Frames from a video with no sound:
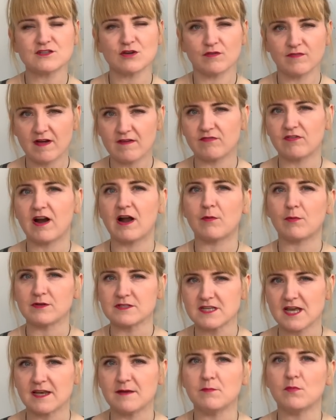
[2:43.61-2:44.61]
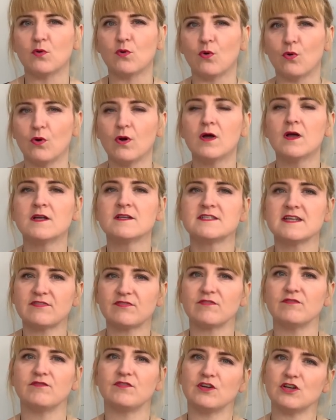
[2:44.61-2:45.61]
so if ever I want any more
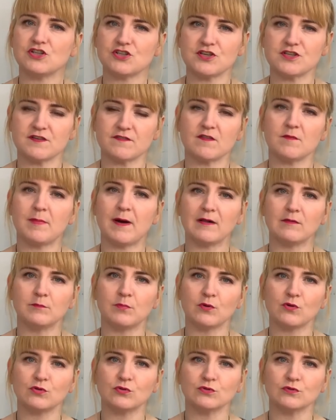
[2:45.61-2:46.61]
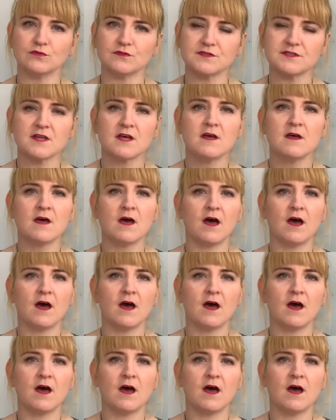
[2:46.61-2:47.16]
different versions of the belt buckles,